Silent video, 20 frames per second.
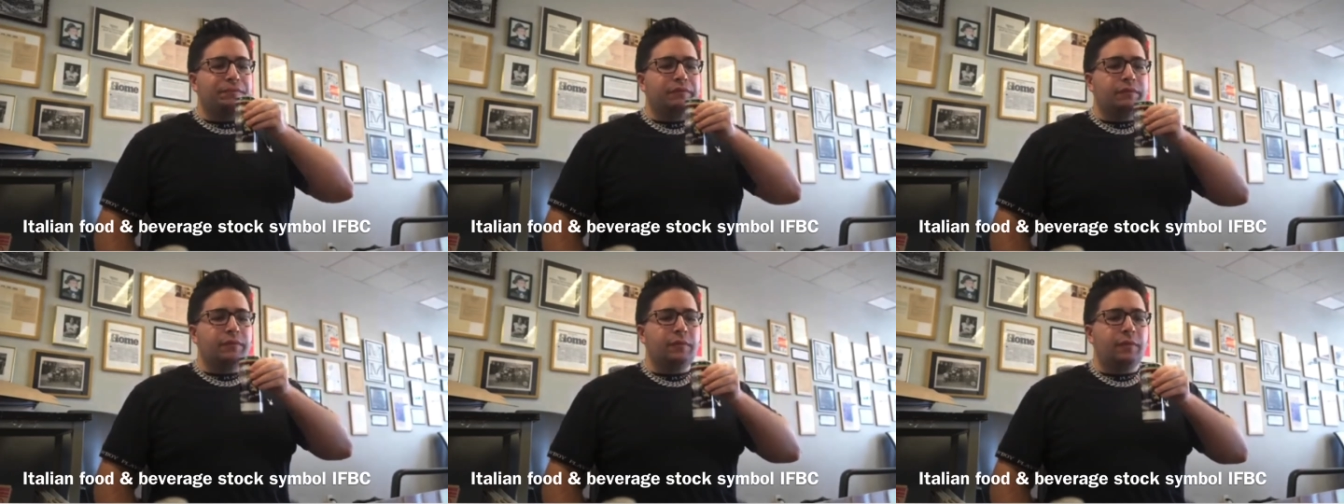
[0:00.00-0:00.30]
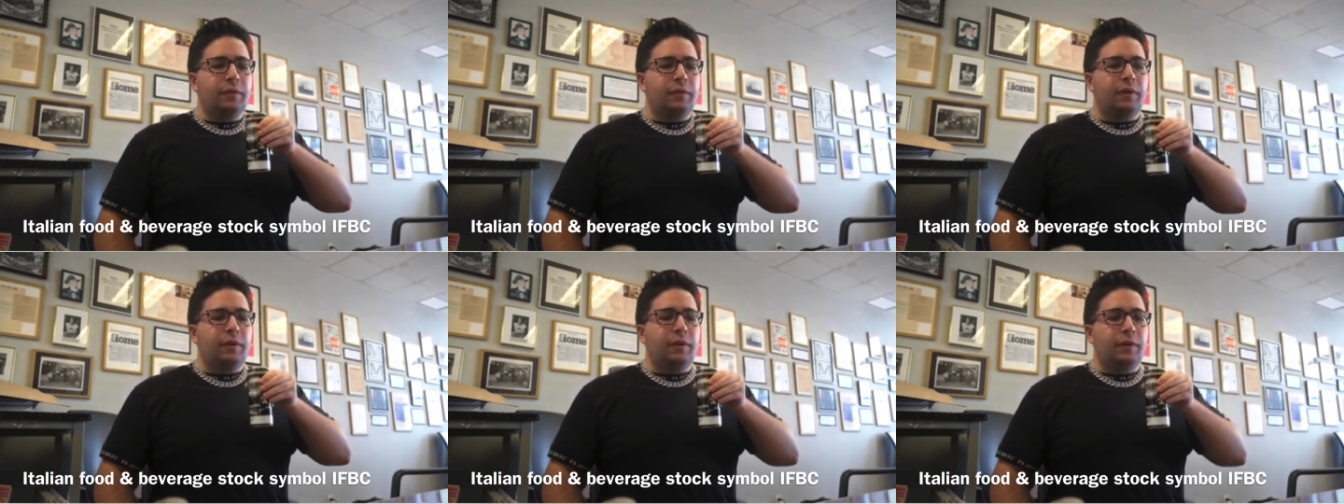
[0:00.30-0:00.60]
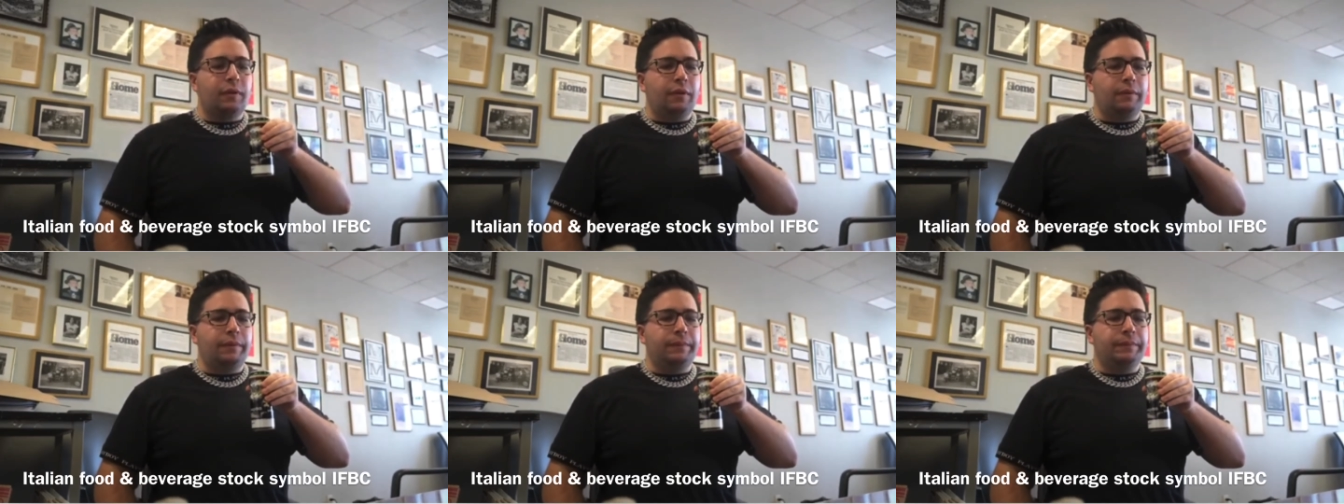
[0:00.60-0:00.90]
Do you know
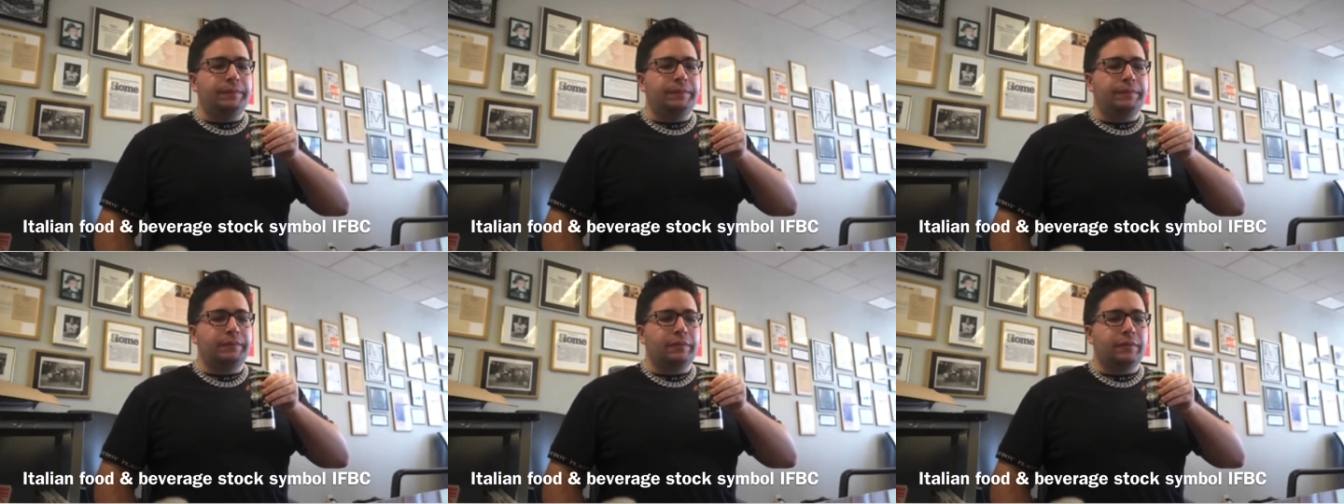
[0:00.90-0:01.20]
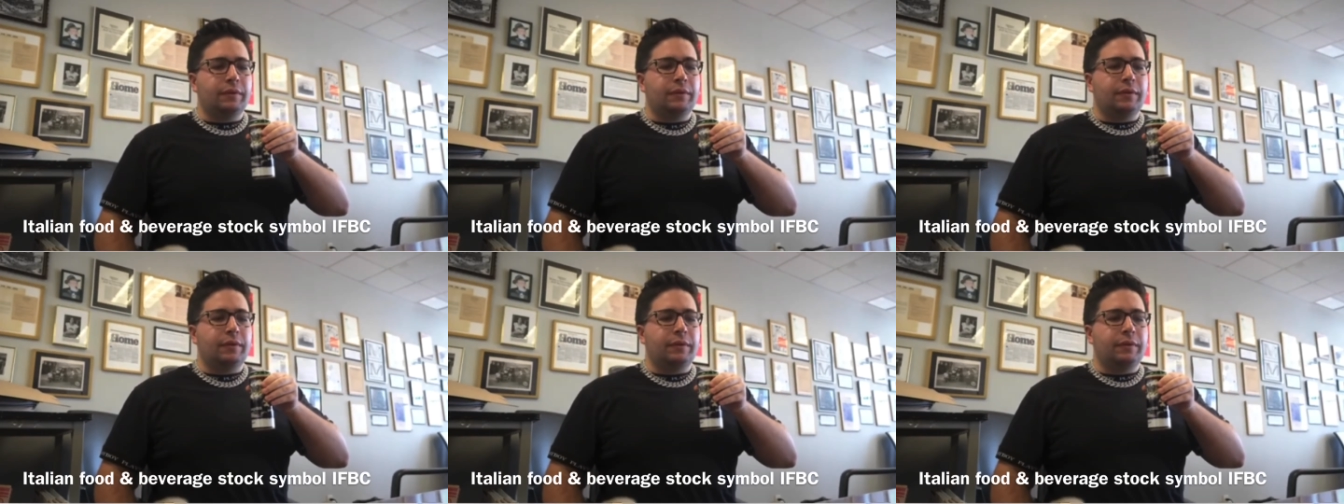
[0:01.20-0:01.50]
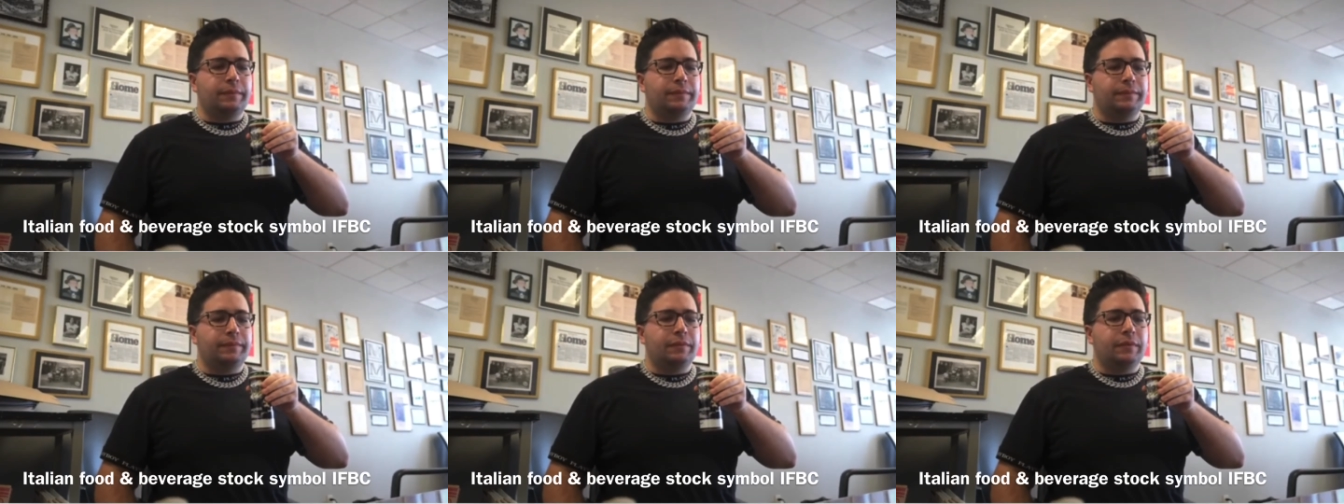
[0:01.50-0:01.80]
what's
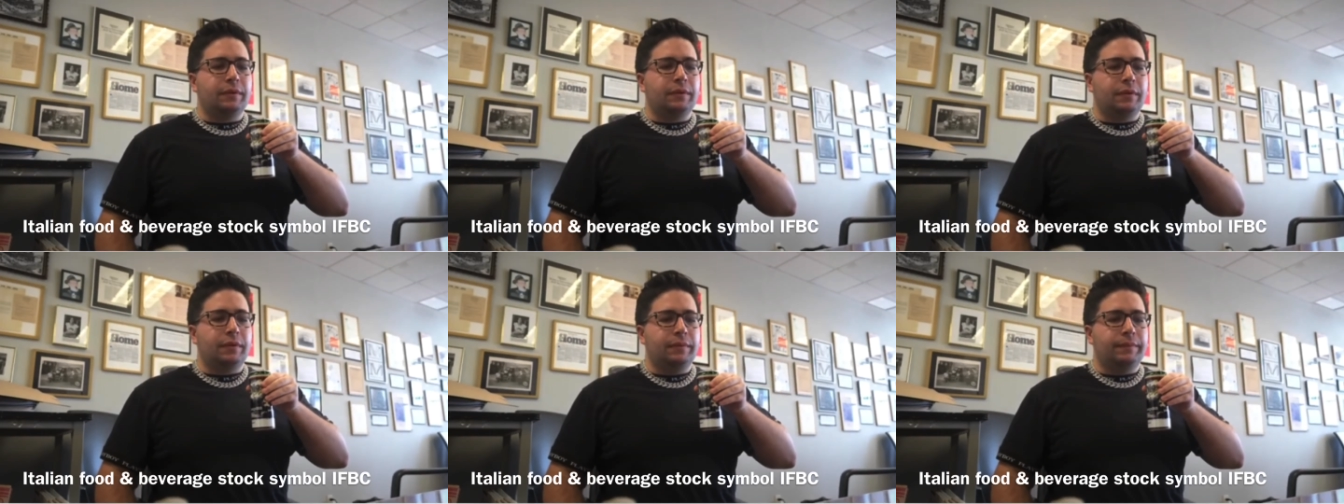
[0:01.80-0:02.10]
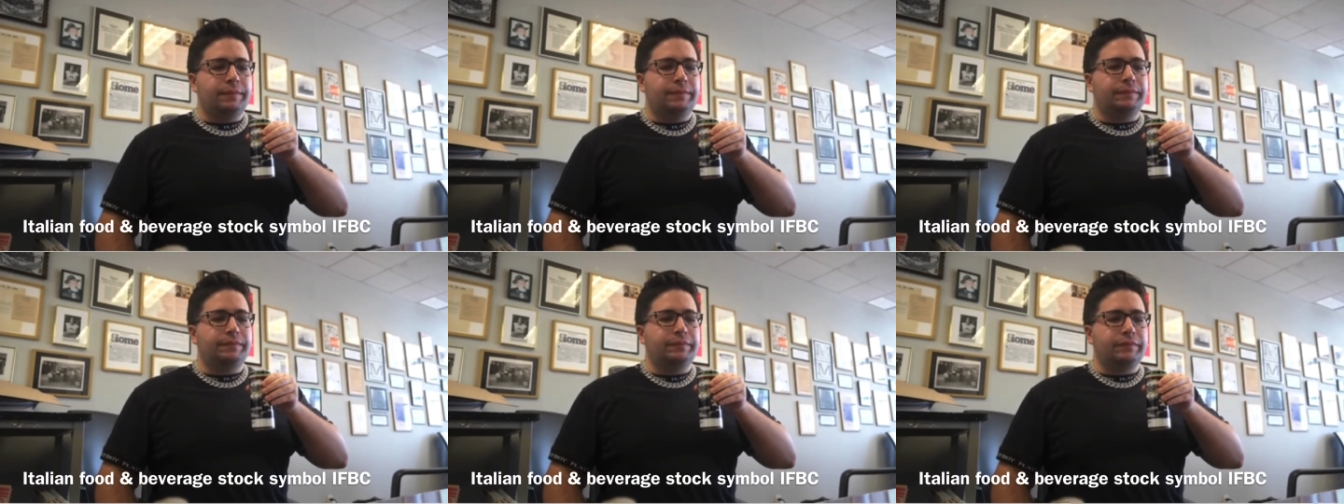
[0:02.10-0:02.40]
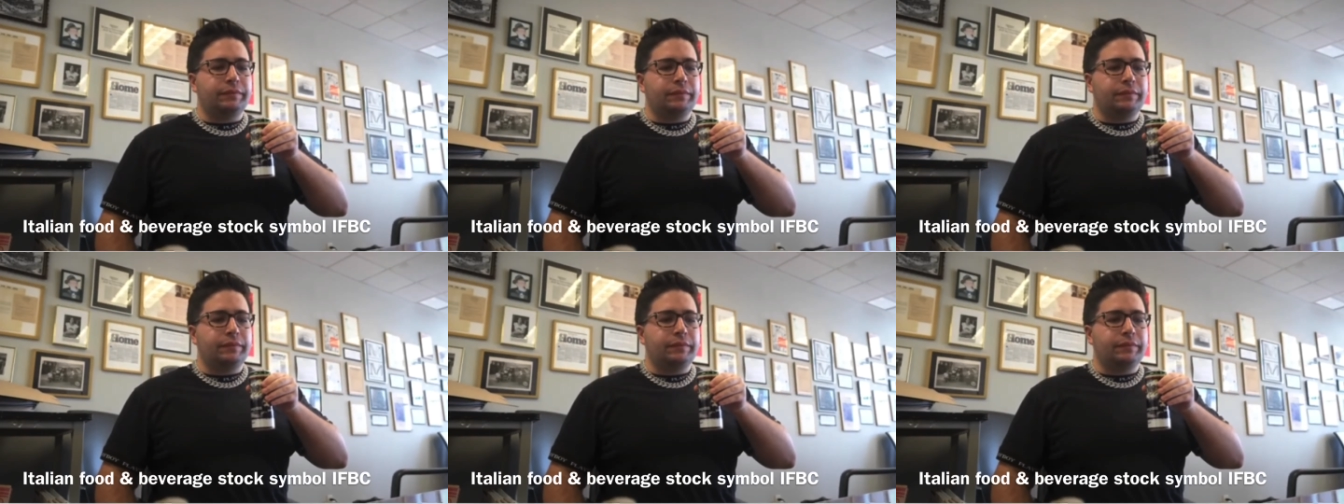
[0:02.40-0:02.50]
how it tastes?